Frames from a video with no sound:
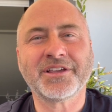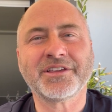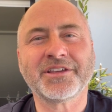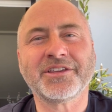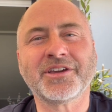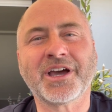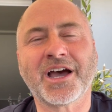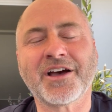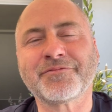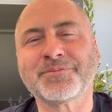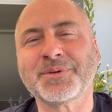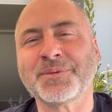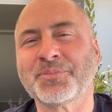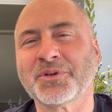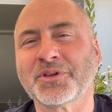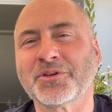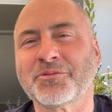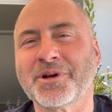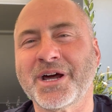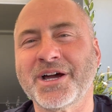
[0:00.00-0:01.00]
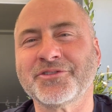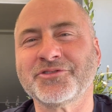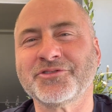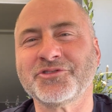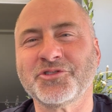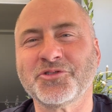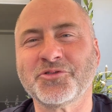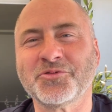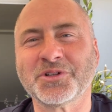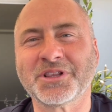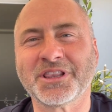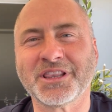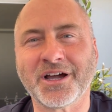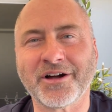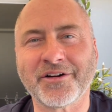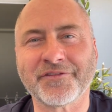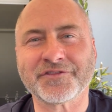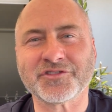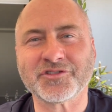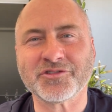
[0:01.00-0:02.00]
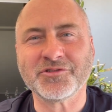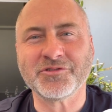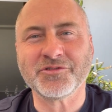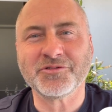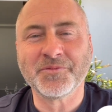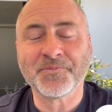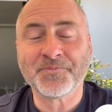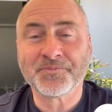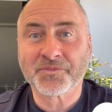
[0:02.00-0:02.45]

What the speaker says: you have people around you who would love to